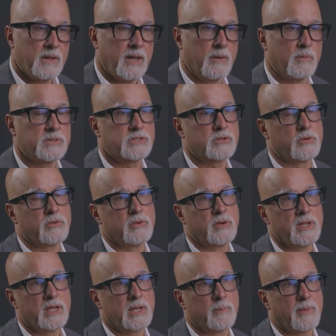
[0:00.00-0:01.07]
And what's so
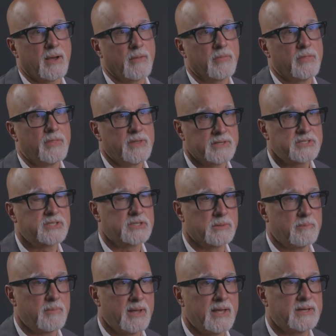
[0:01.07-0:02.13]
unique about this
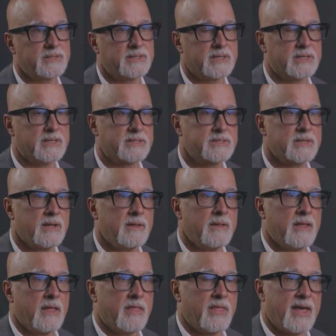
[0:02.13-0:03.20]
cement is
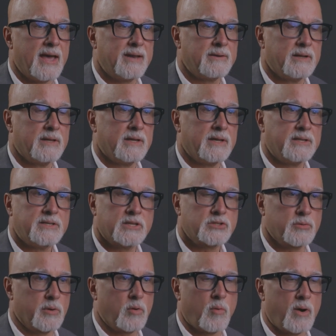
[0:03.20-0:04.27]
that it
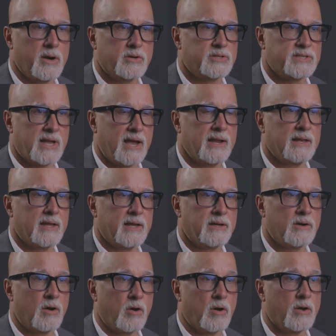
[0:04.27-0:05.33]
doesn't require
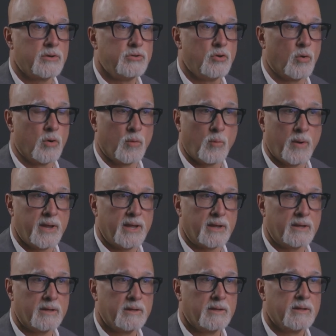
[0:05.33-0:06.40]
silane on your wing.